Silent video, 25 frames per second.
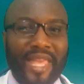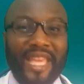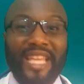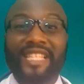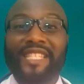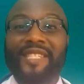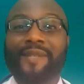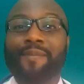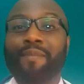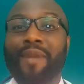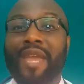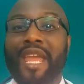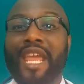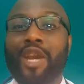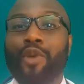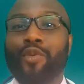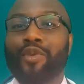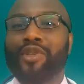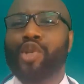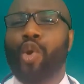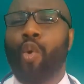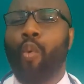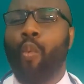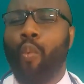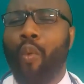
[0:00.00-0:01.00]
It's made
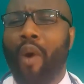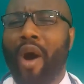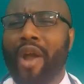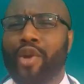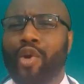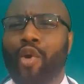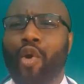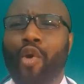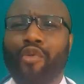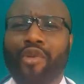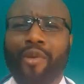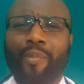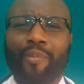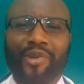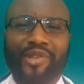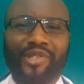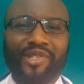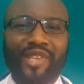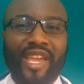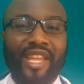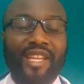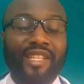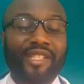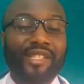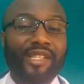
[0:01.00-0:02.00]
with
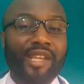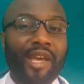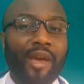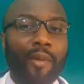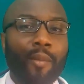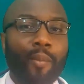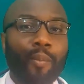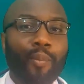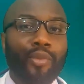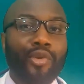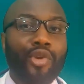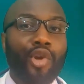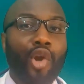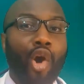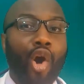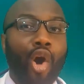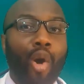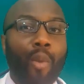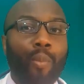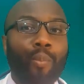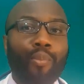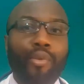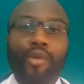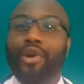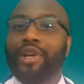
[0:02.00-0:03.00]
100%
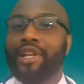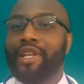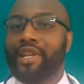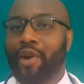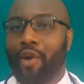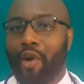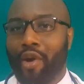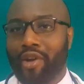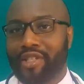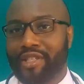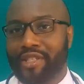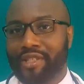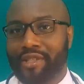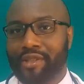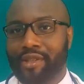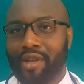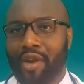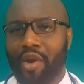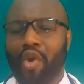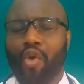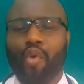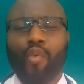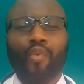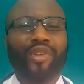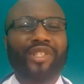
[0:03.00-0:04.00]
pure poly cotton
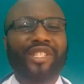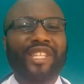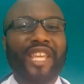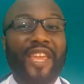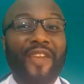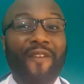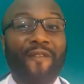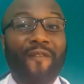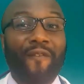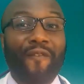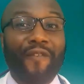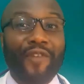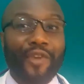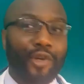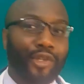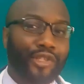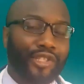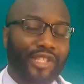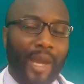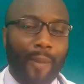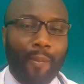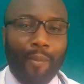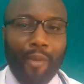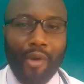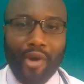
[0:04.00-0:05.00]
with a
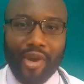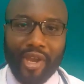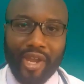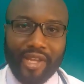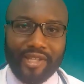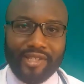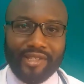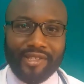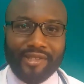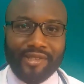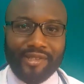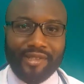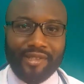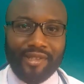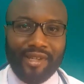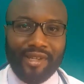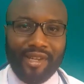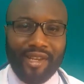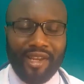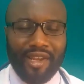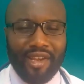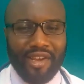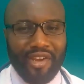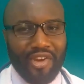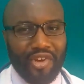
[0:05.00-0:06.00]
filter pocket.
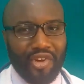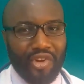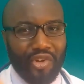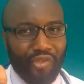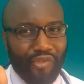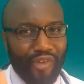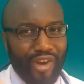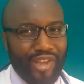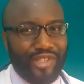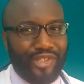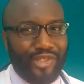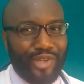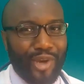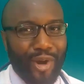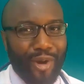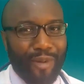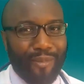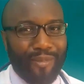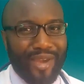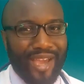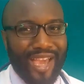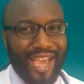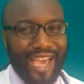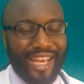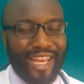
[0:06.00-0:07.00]
Great
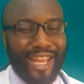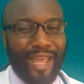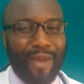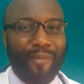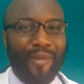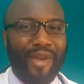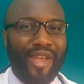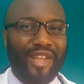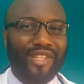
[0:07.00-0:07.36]
job, LM.